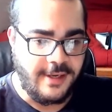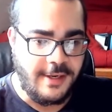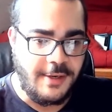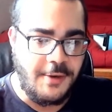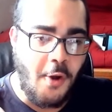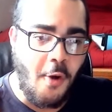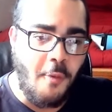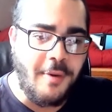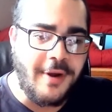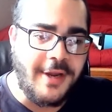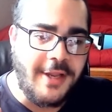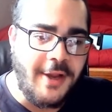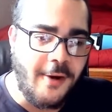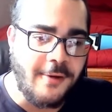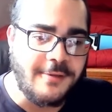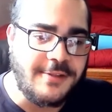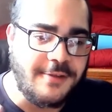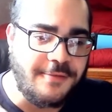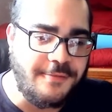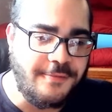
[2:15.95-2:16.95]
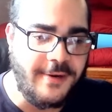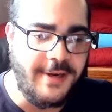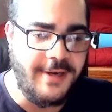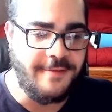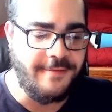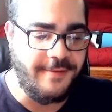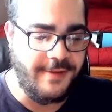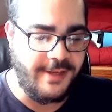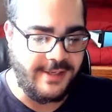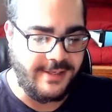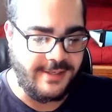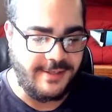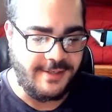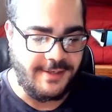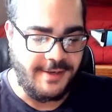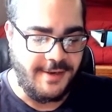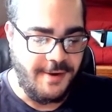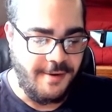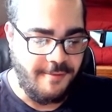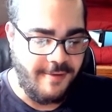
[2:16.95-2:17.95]
Nobody hurts a friend of his,
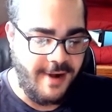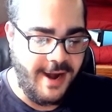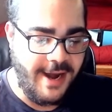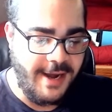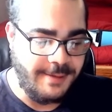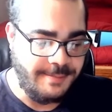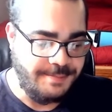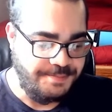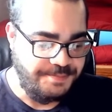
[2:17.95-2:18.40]
right?